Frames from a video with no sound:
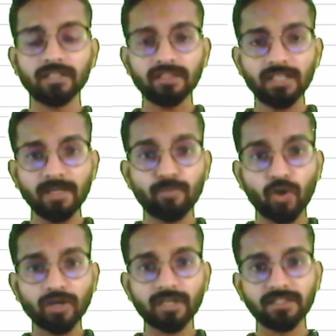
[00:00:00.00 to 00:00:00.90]
The
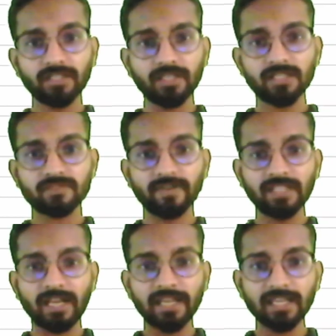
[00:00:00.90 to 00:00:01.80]
important thing is
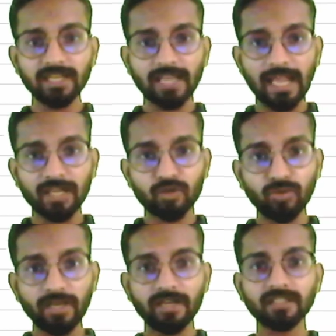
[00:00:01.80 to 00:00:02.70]
whether I can
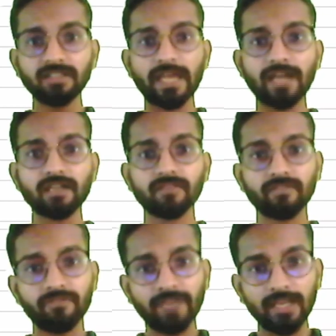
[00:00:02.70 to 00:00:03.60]
calculate that
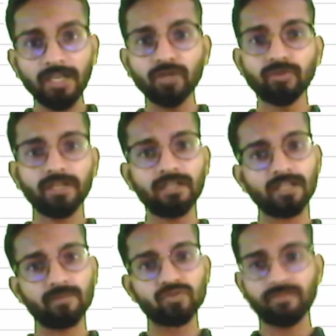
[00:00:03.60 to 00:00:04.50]
value in
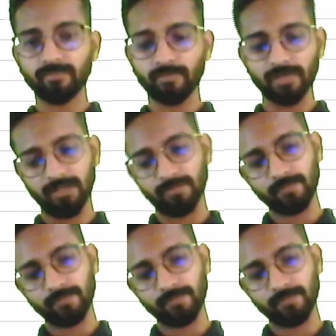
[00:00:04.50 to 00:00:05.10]
terms of money.